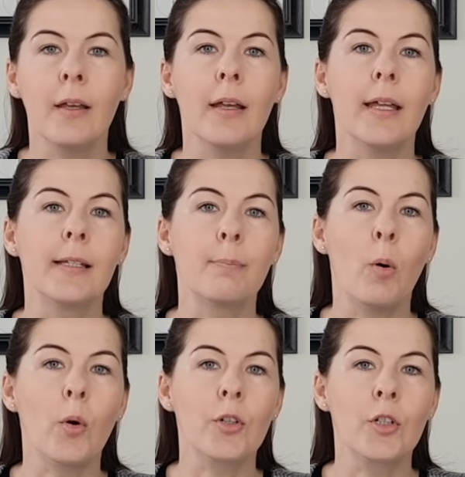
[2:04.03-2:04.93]
It is
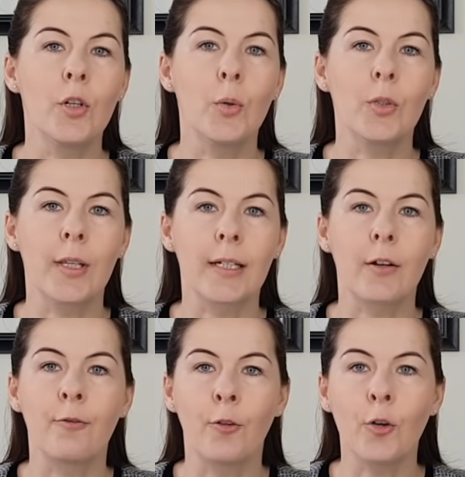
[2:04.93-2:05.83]
important to note
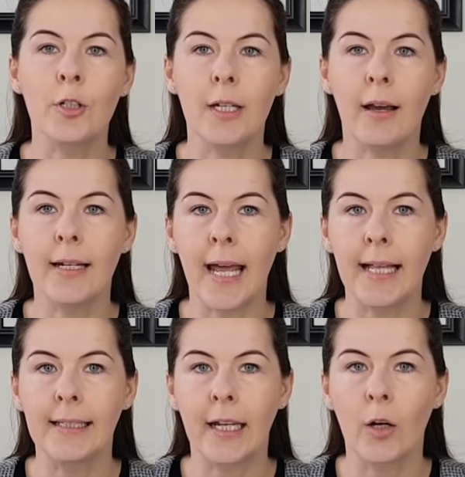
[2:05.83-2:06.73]
that frontline
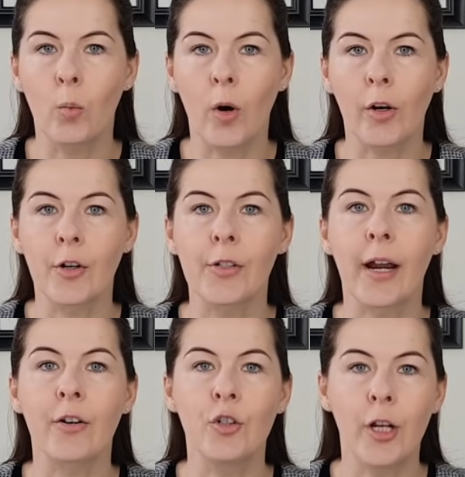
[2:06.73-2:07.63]
healthcare workers
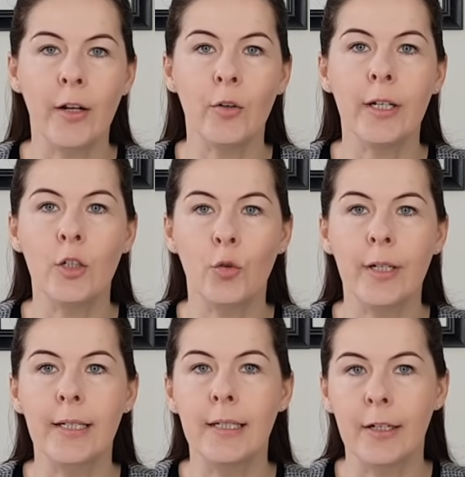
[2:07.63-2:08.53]
are generally
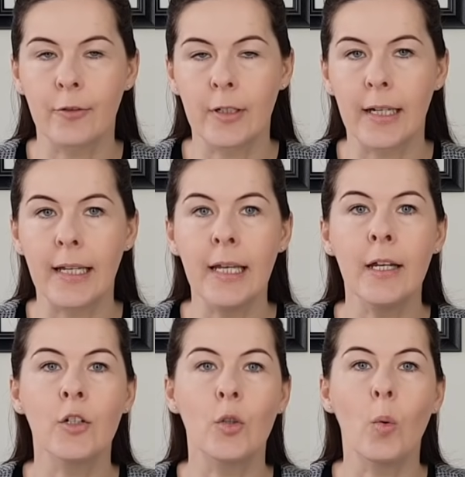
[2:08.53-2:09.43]
treated differently
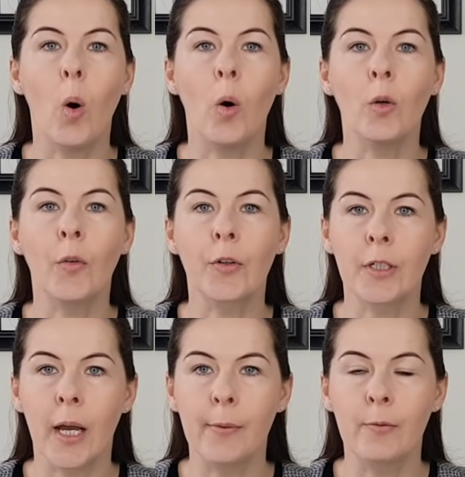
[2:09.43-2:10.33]
to all other
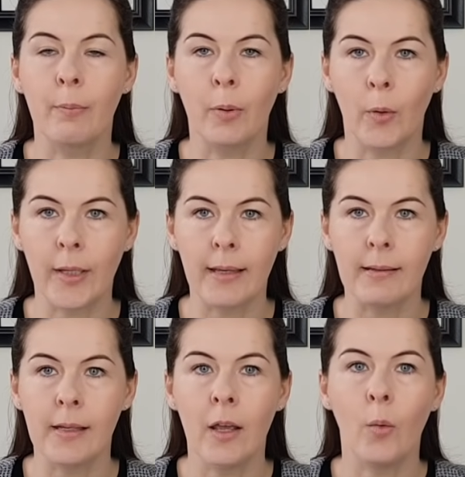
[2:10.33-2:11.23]
types of
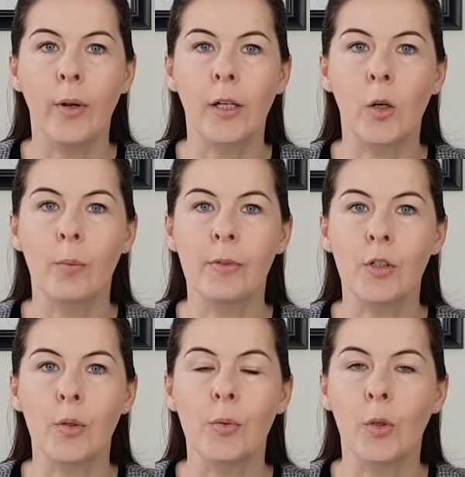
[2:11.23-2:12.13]
employees when it comes
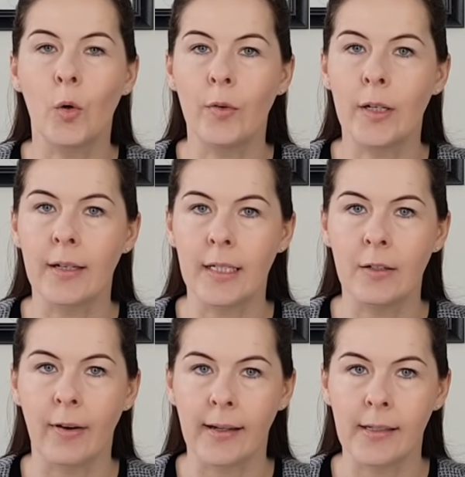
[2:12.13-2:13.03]
to the COVID-19
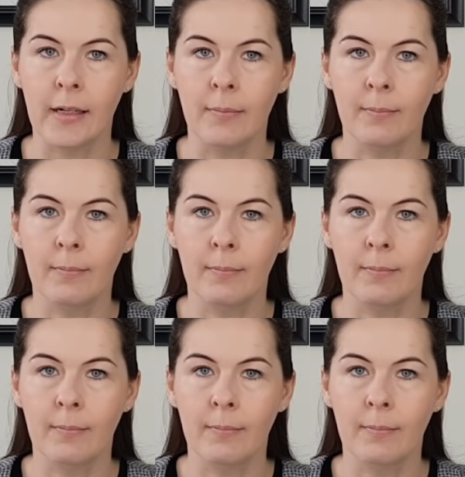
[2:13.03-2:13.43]
vaccine.